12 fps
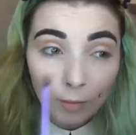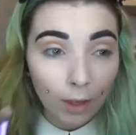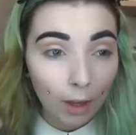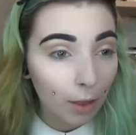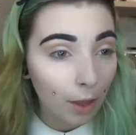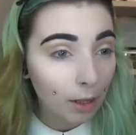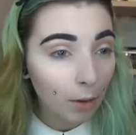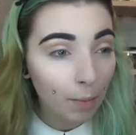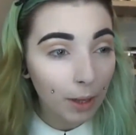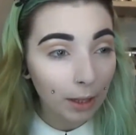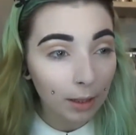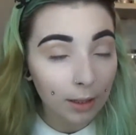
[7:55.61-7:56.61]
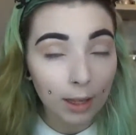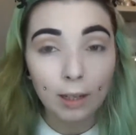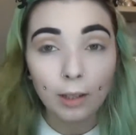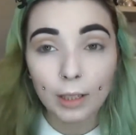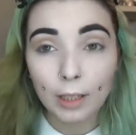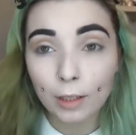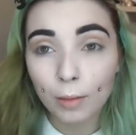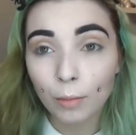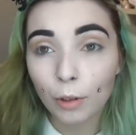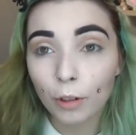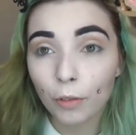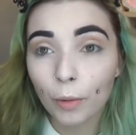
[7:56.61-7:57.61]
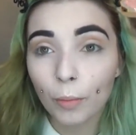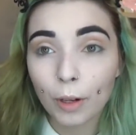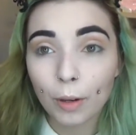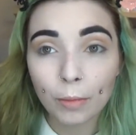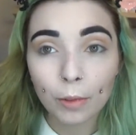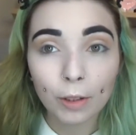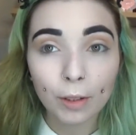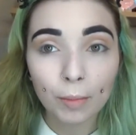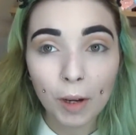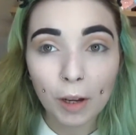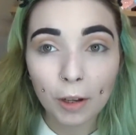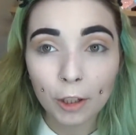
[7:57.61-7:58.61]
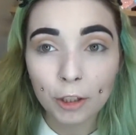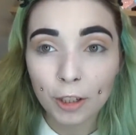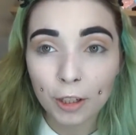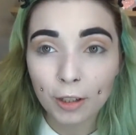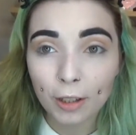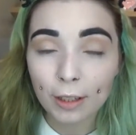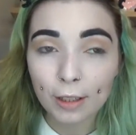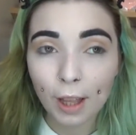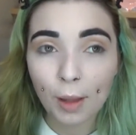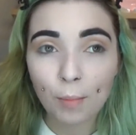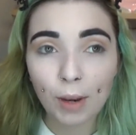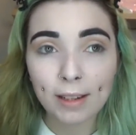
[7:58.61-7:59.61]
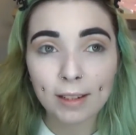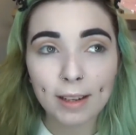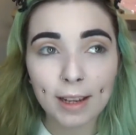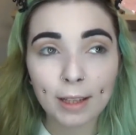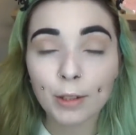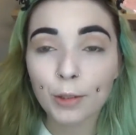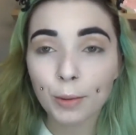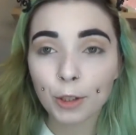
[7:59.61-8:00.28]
I think the biggest thing I need to improve on when I'm doing my eyeshadow is like blending it into a